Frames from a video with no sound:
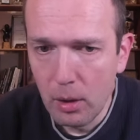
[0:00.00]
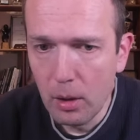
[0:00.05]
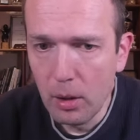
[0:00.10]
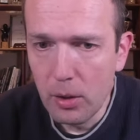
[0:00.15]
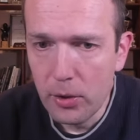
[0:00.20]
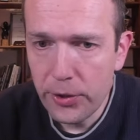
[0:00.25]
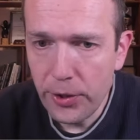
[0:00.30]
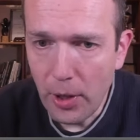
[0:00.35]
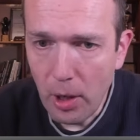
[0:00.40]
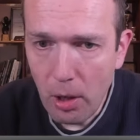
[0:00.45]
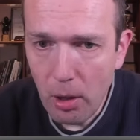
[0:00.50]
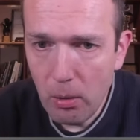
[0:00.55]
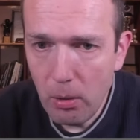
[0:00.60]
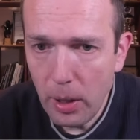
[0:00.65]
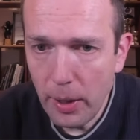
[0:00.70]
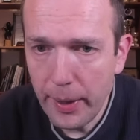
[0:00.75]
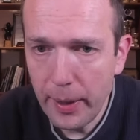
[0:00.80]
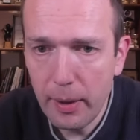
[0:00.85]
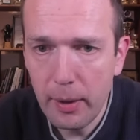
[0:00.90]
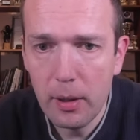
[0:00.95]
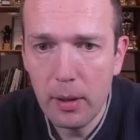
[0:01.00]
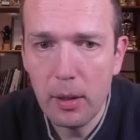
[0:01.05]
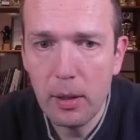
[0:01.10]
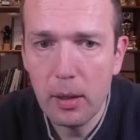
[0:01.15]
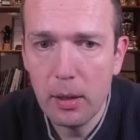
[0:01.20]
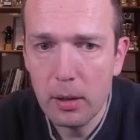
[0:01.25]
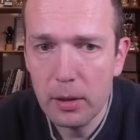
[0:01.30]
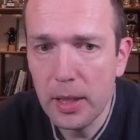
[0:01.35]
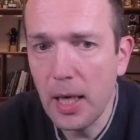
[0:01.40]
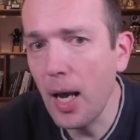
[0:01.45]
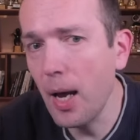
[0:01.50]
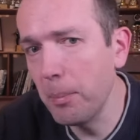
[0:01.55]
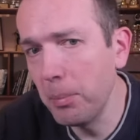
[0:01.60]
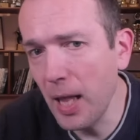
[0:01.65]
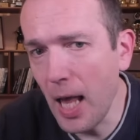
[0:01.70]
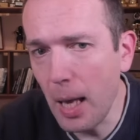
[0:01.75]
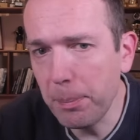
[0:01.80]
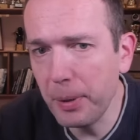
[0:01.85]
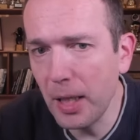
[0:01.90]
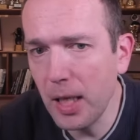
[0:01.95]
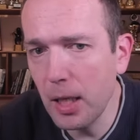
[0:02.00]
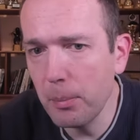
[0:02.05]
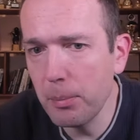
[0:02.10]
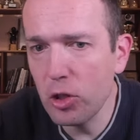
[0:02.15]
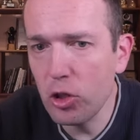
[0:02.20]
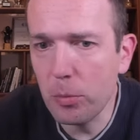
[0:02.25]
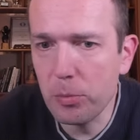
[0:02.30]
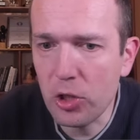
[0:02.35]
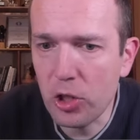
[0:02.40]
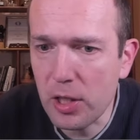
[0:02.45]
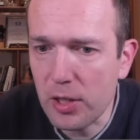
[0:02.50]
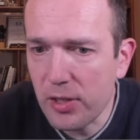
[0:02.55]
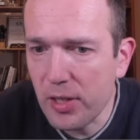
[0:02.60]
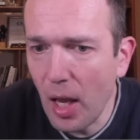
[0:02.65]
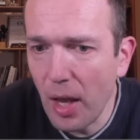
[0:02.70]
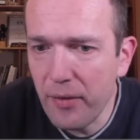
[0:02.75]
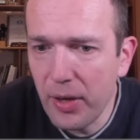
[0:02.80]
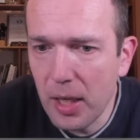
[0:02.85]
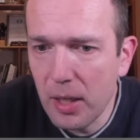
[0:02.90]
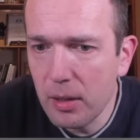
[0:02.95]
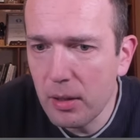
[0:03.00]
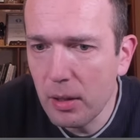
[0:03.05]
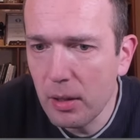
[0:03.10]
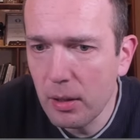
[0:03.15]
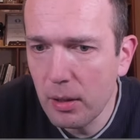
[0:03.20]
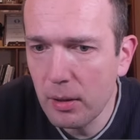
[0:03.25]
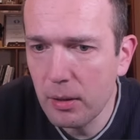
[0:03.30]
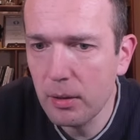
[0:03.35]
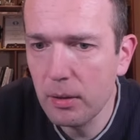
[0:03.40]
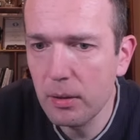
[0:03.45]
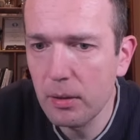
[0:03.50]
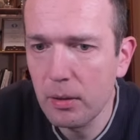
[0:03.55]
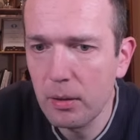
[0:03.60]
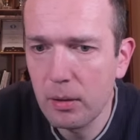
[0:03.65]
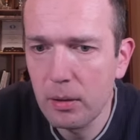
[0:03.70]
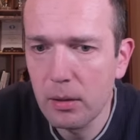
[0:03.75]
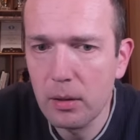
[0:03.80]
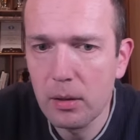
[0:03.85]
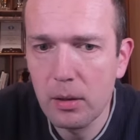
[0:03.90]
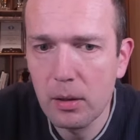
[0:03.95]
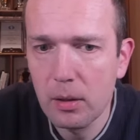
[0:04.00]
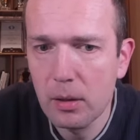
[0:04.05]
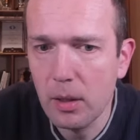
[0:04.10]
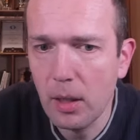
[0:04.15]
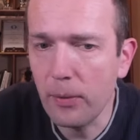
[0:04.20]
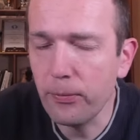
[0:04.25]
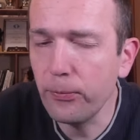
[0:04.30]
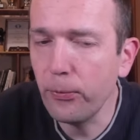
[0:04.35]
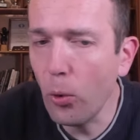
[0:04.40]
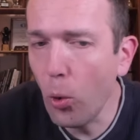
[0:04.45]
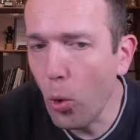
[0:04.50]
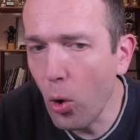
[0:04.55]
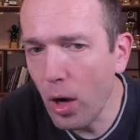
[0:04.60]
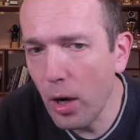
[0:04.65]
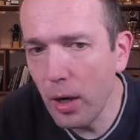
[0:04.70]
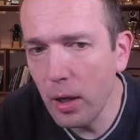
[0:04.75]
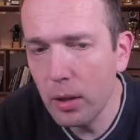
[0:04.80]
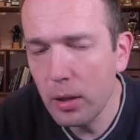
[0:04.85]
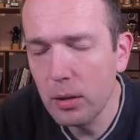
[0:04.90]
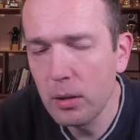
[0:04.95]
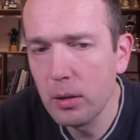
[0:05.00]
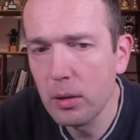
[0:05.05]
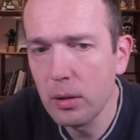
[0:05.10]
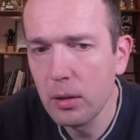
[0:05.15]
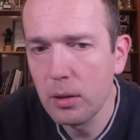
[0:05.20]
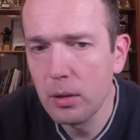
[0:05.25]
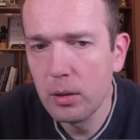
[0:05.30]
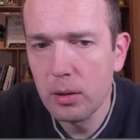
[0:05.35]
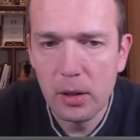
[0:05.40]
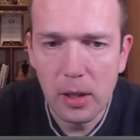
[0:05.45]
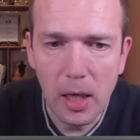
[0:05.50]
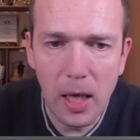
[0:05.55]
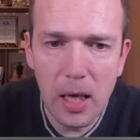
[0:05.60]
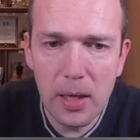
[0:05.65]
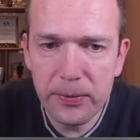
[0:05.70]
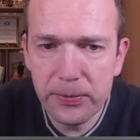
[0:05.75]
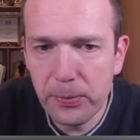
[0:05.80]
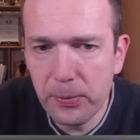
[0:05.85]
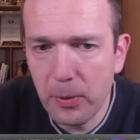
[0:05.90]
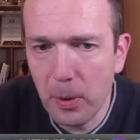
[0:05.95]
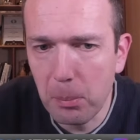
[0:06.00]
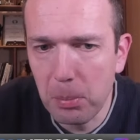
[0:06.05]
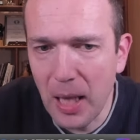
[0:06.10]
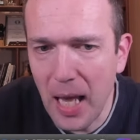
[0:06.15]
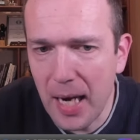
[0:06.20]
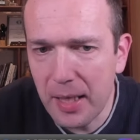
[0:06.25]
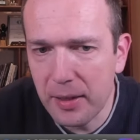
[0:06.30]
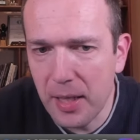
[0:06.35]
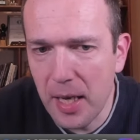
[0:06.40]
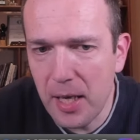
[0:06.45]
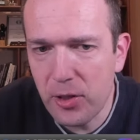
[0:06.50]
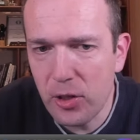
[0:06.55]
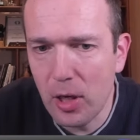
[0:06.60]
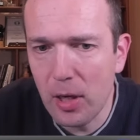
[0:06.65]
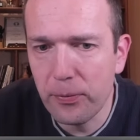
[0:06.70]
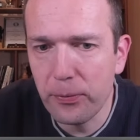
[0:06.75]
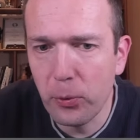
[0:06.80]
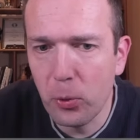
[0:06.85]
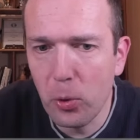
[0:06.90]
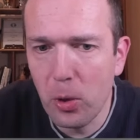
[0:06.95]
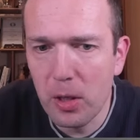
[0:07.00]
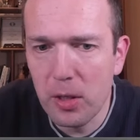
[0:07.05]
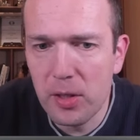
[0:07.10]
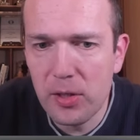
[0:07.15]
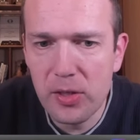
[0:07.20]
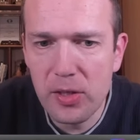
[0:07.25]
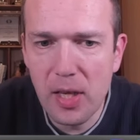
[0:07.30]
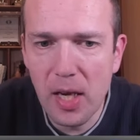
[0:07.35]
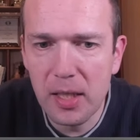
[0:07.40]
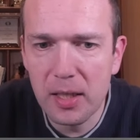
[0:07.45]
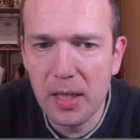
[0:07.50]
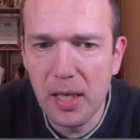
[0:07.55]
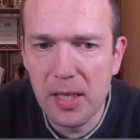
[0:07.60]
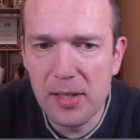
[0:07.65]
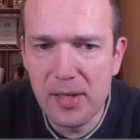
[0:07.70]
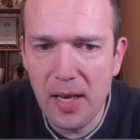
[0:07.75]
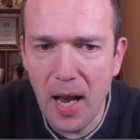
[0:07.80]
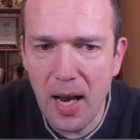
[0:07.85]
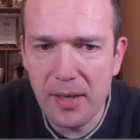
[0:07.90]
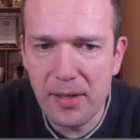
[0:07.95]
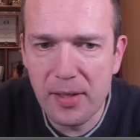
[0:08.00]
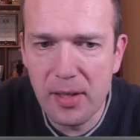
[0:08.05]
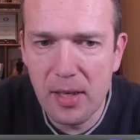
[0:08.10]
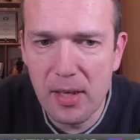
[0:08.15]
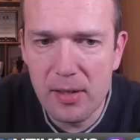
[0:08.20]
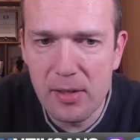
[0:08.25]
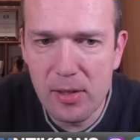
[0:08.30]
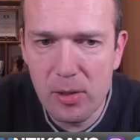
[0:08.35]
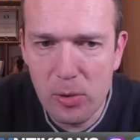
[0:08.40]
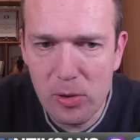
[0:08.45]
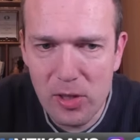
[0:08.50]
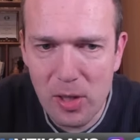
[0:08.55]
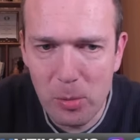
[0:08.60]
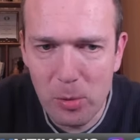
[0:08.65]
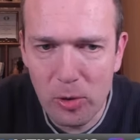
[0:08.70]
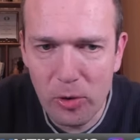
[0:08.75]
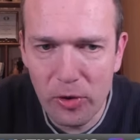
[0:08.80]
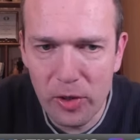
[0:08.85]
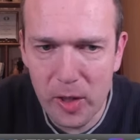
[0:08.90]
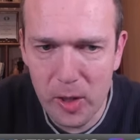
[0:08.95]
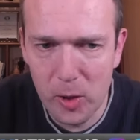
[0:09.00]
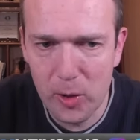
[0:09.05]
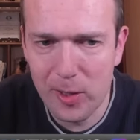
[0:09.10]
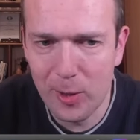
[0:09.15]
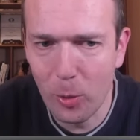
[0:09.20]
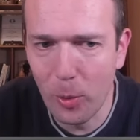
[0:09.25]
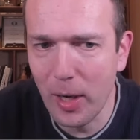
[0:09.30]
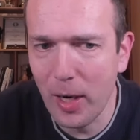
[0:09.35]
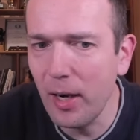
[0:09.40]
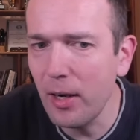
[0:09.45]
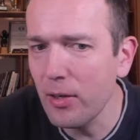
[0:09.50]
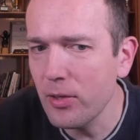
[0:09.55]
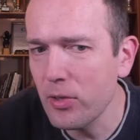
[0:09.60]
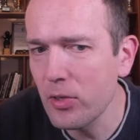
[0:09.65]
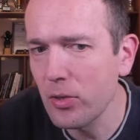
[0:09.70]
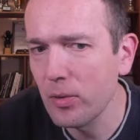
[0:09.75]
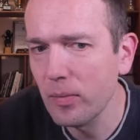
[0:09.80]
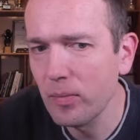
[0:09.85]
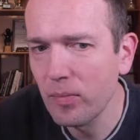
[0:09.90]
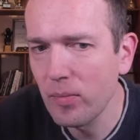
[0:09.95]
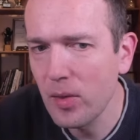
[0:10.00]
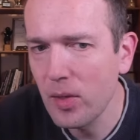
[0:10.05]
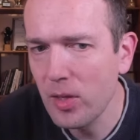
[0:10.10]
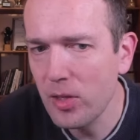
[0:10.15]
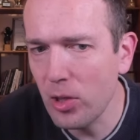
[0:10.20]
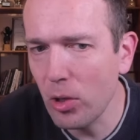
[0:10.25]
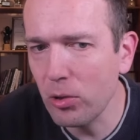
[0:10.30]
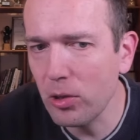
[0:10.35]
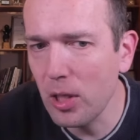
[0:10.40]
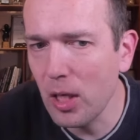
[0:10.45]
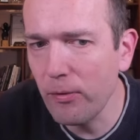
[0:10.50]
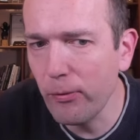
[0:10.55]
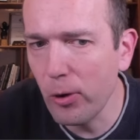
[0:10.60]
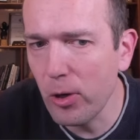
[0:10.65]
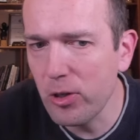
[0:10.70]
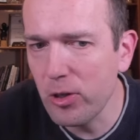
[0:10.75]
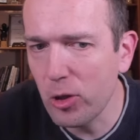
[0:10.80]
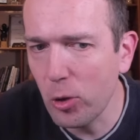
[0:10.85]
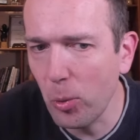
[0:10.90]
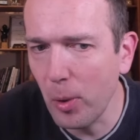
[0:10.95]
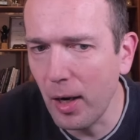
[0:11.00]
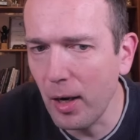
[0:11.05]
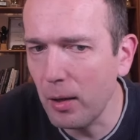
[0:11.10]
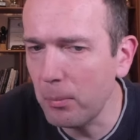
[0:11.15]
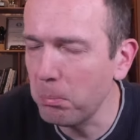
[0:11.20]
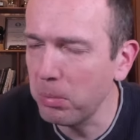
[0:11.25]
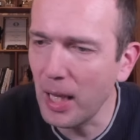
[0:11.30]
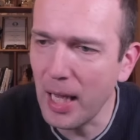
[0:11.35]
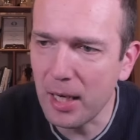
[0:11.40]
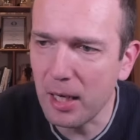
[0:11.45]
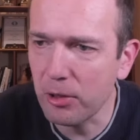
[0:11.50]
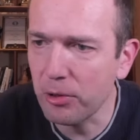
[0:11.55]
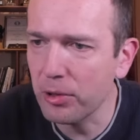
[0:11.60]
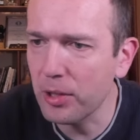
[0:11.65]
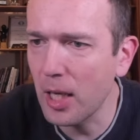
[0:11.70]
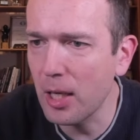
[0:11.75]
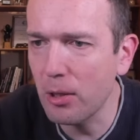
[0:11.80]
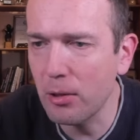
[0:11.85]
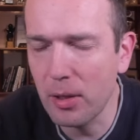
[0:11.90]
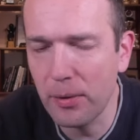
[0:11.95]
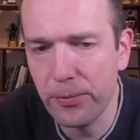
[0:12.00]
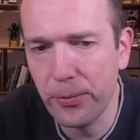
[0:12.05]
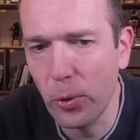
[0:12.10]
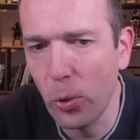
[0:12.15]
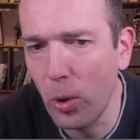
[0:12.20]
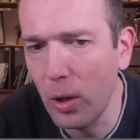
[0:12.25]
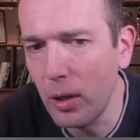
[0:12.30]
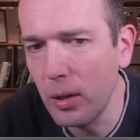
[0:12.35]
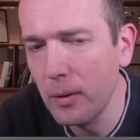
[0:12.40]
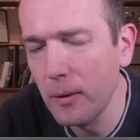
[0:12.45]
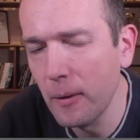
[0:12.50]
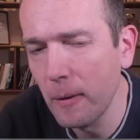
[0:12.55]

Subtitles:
So, yeah, black play bishop g7, f4. If black takes on e4, this knight gets access to some critical squares. So d4 square, black cannot take on a4.